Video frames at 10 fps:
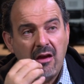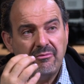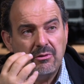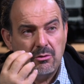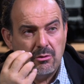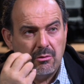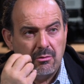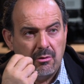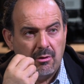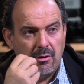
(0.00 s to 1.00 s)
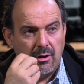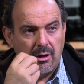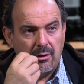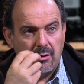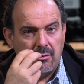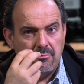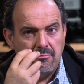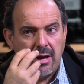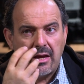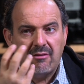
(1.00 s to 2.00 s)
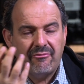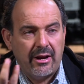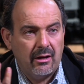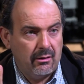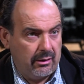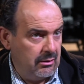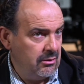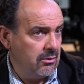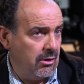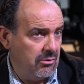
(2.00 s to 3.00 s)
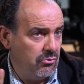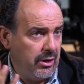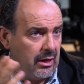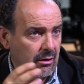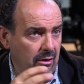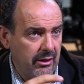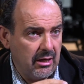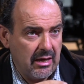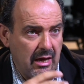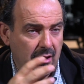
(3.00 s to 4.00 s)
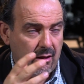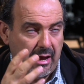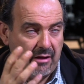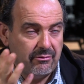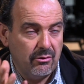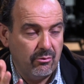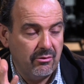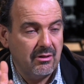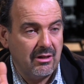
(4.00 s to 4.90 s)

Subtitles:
have to make a Frankenstein rig like you have to with